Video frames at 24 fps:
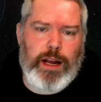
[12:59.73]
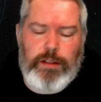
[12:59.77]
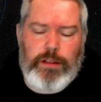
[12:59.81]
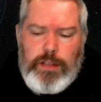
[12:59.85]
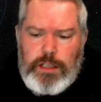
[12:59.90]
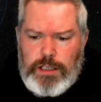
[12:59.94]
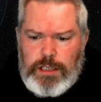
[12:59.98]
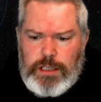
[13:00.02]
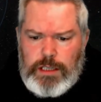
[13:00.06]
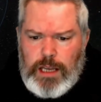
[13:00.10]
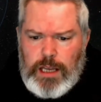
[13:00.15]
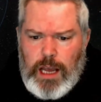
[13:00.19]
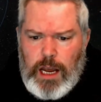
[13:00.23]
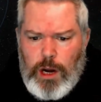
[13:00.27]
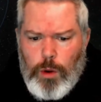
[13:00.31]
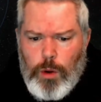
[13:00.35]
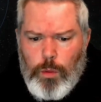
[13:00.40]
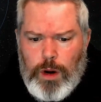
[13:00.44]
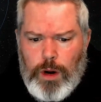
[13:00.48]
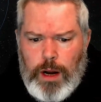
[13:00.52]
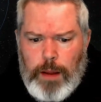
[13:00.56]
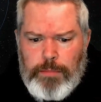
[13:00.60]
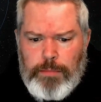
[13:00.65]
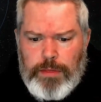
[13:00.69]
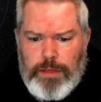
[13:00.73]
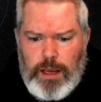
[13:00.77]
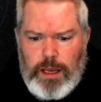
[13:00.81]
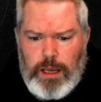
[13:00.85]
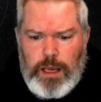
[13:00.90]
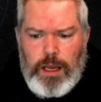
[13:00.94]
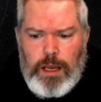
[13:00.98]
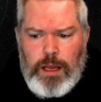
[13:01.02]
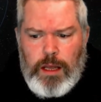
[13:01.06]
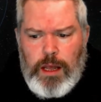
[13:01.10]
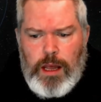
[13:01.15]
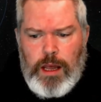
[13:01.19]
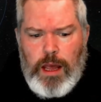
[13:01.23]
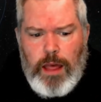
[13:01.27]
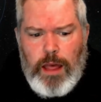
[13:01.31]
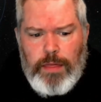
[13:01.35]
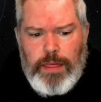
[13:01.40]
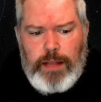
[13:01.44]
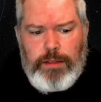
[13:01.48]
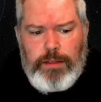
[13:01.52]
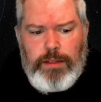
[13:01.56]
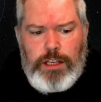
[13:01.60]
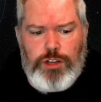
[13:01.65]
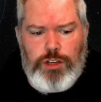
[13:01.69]
And this is kind of what I'm thinking,
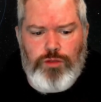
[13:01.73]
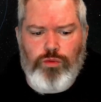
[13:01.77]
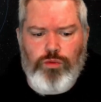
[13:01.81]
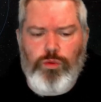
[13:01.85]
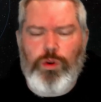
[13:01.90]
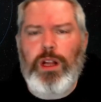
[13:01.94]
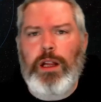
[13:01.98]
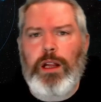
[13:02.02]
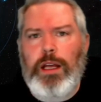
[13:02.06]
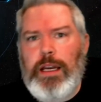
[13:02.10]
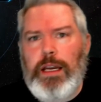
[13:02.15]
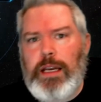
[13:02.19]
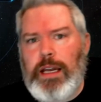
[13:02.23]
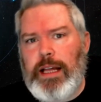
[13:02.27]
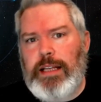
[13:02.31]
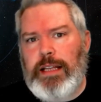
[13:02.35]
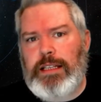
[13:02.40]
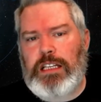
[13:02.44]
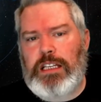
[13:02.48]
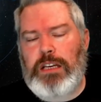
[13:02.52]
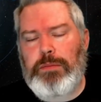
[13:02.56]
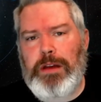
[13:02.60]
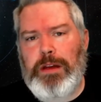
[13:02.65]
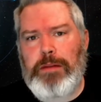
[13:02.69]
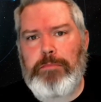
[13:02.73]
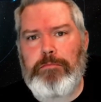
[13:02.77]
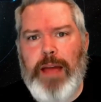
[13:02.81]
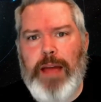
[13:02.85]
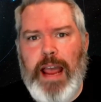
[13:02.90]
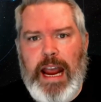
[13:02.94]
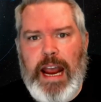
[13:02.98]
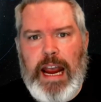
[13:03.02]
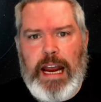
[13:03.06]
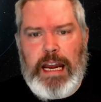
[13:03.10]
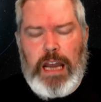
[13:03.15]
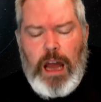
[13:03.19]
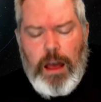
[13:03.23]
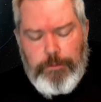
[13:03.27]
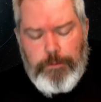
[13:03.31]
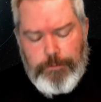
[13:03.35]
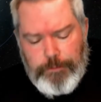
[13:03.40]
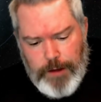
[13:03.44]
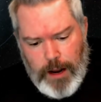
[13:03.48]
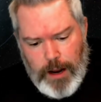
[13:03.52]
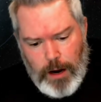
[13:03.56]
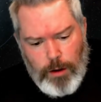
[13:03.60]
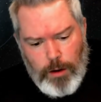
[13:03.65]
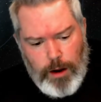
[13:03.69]
that this really needs to be made a
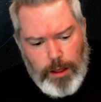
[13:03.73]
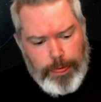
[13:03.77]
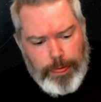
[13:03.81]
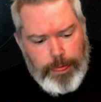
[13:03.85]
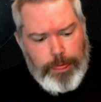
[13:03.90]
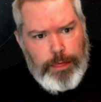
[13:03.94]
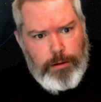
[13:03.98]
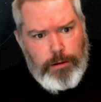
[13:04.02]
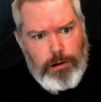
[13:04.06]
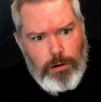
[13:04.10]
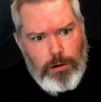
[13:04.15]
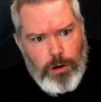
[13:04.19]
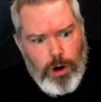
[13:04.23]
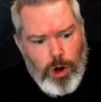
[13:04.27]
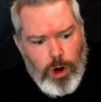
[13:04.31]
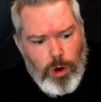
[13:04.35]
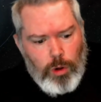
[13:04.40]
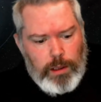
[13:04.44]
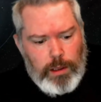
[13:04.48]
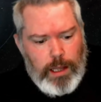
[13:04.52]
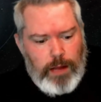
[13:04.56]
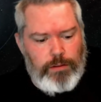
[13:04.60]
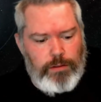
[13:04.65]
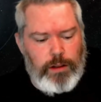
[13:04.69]
very thorough level